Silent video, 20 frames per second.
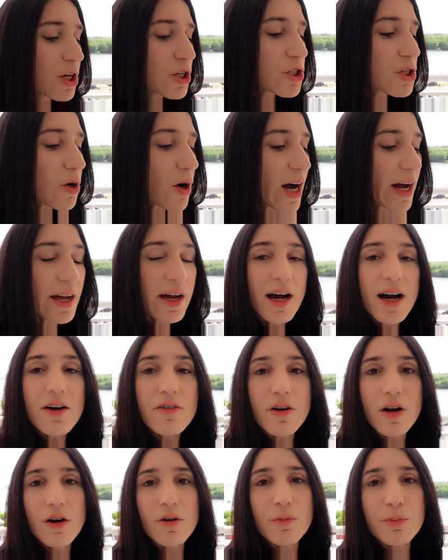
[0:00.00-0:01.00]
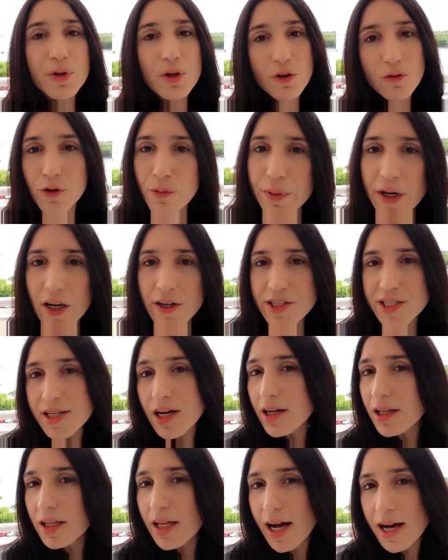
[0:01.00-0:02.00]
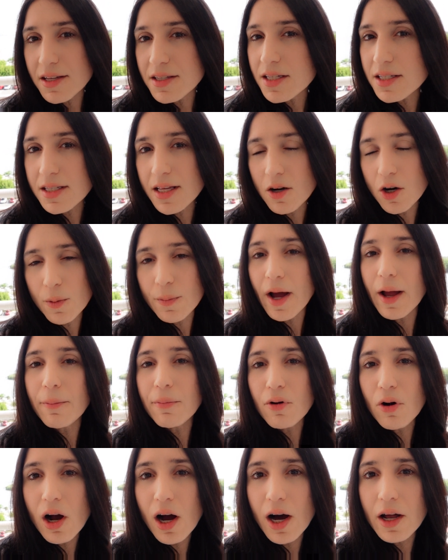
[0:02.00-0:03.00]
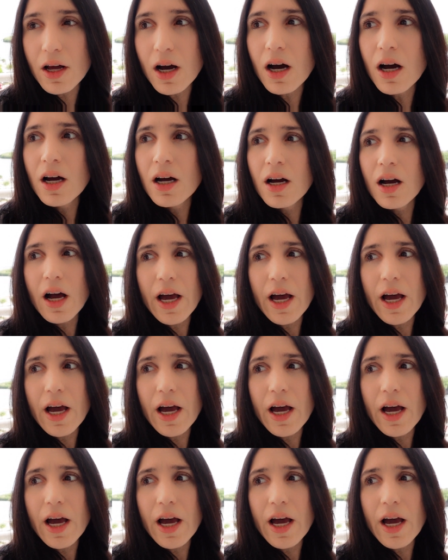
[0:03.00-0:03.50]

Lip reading: So I have a beautiful pair of sunglasses that are by Prada.